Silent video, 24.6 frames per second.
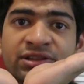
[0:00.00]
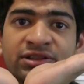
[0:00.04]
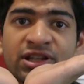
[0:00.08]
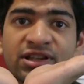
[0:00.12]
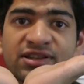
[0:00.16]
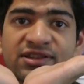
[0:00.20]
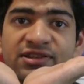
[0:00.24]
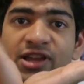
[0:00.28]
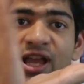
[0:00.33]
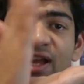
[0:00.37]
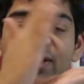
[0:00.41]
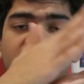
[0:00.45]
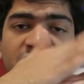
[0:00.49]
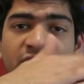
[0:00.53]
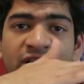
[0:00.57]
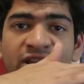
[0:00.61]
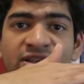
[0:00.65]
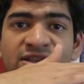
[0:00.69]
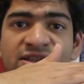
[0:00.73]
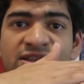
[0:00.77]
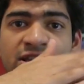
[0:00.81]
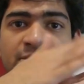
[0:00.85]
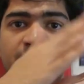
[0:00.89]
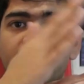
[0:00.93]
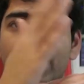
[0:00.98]
this, as you can
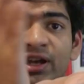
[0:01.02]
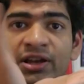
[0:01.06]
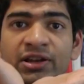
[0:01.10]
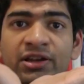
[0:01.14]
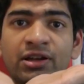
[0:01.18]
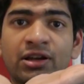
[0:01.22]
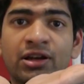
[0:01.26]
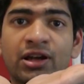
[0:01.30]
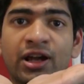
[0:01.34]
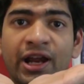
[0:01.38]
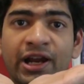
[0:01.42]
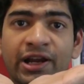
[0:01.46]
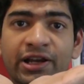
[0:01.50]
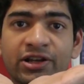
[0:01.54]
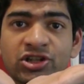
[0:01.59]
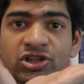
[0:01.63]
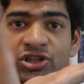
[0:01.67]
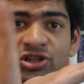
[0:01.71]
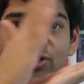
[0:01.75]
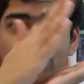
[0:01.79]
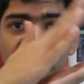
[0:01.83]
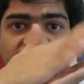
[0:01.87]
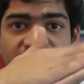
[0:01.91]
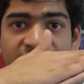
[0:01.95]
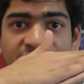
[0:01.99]
see my
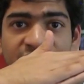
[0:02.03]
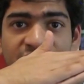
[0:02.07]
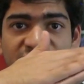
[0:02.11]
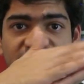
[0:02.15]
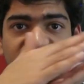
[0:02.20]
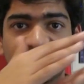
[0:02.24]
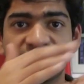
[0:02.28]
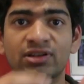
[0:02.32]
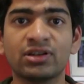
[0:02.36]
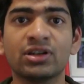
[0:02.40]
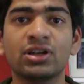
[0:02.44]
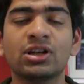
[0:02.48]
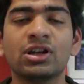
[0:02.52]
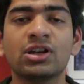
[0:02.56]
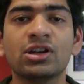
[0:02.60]
actions like this.